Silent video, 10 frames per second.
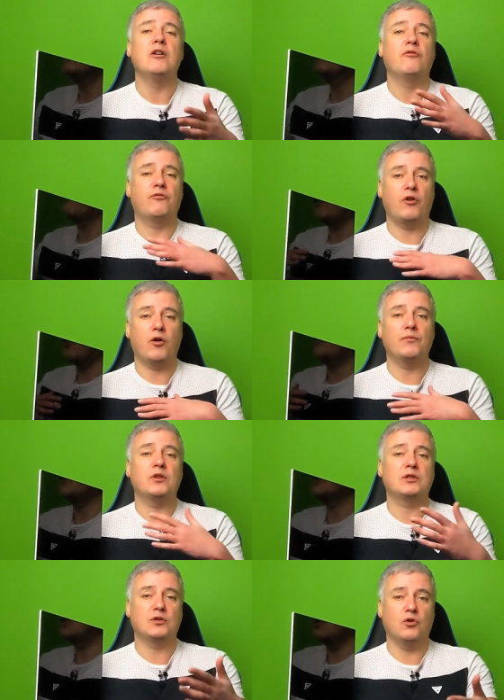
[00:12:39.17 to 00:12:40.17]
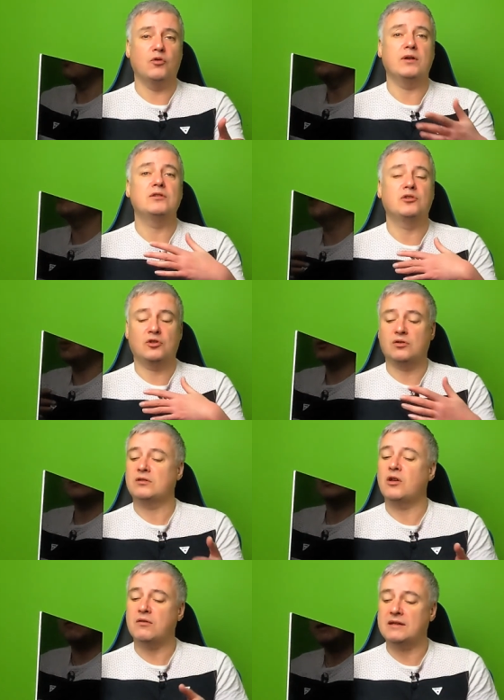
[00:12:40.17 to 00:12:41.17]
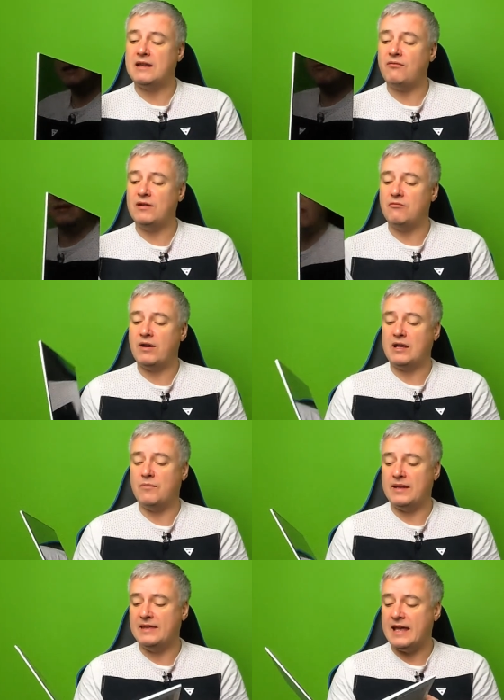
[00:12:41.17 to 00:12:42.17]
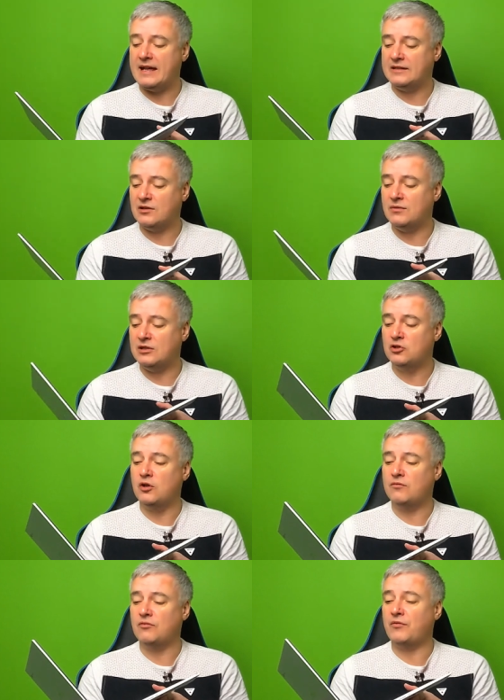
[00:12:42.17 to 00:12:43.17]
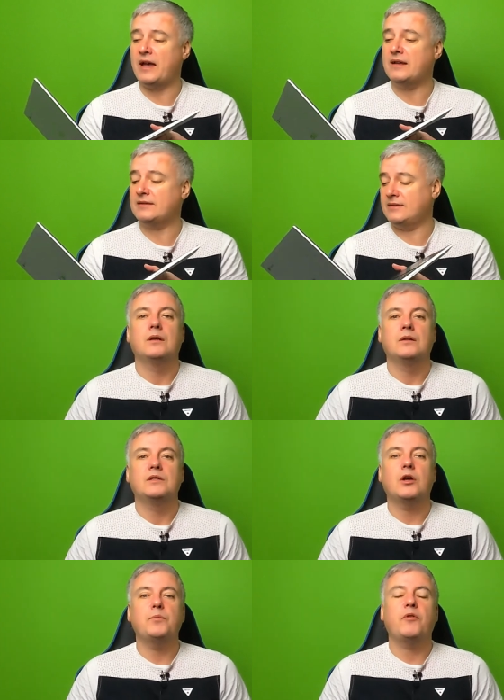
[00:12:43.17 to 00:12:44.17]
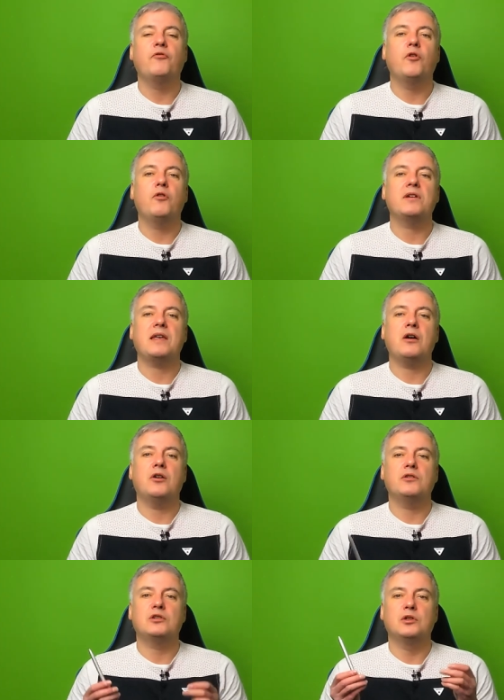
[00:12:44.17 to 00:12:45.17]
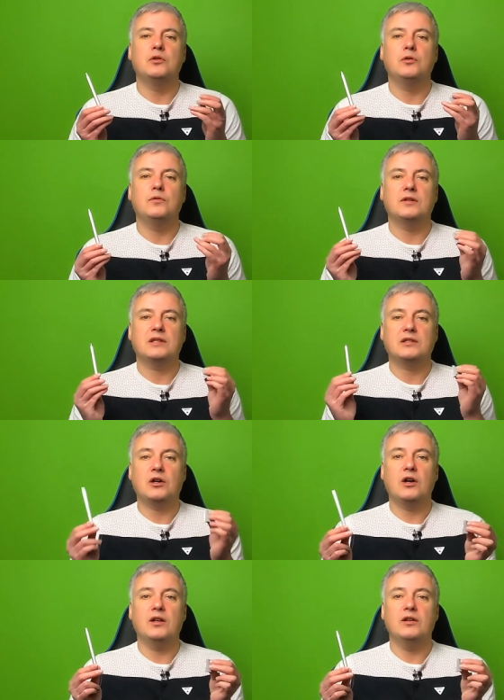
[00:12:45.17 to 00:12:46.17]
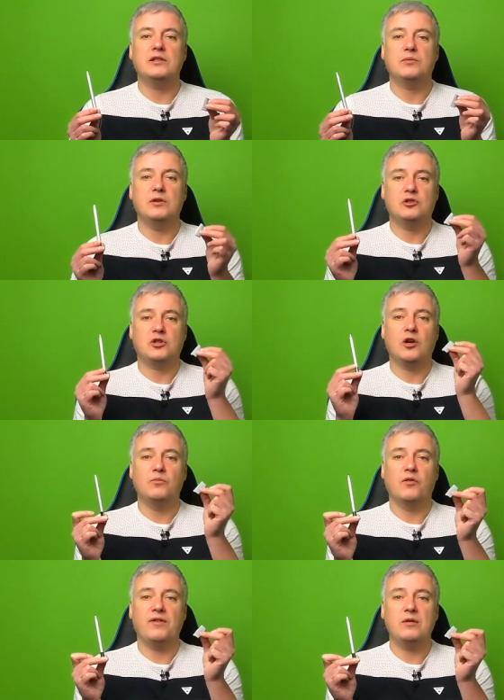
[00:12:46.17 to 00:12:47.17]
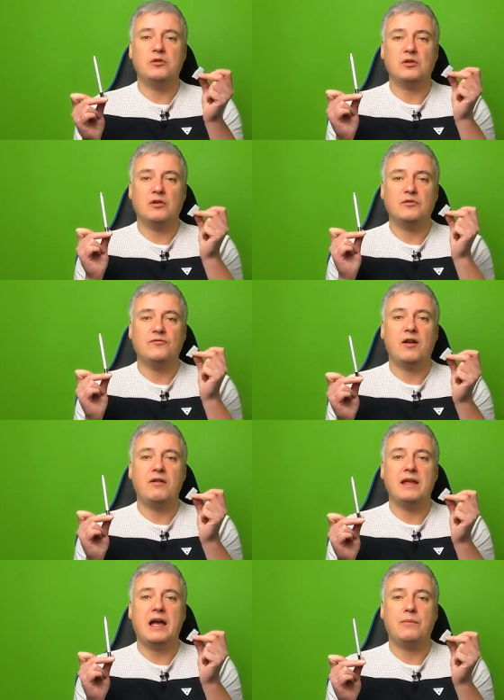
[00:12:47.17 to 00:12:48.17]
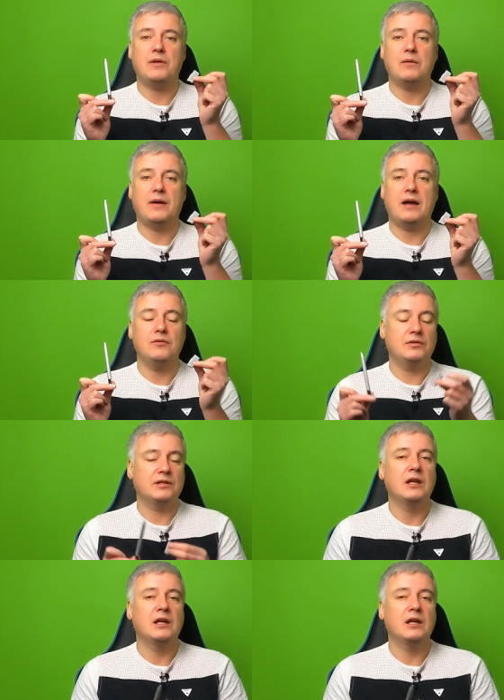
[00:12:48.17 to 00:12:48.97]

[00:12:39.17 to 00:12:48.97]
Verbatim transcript: from the storage. So definitely recommend that, so it's good for that. So before I get on to the stylus which come with it, which I was very happy about,